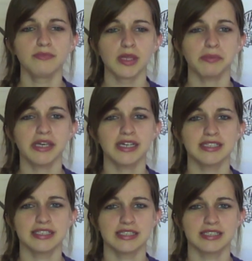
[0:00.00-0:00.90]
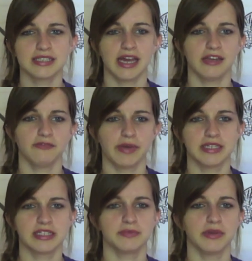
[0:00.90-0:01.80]
because this is kind of my
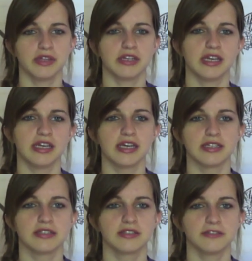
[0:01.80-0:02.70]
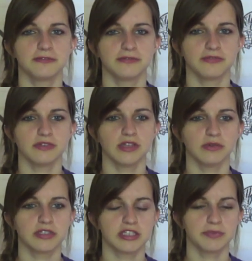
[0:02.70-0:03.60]
disability, is there
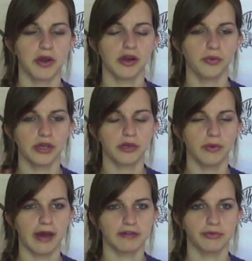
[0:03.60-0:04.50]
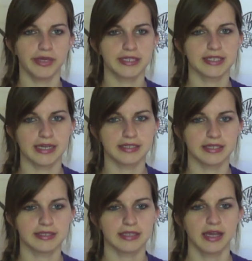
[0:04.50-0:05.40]
was this part where you have to read a
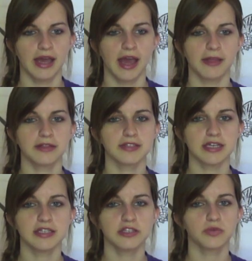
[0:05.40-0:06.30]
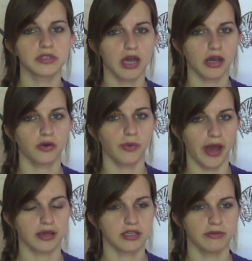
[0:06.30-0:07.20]
sentence, and the sentence was not
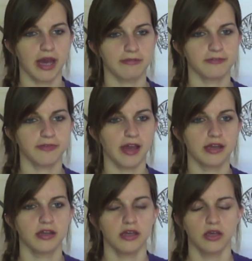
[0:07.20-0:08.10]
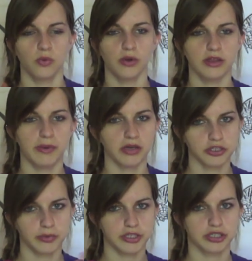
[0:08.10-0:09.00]
correct. You would have to find where the
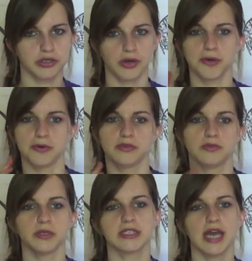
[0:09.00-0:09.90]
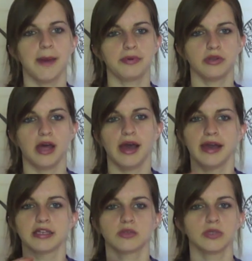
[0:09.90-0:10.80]
punctuation goes, what's
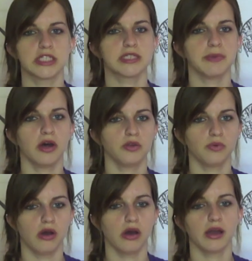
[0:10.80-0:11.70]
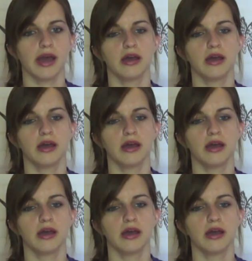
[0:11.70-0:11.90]
capitalized, what's spelled wrong,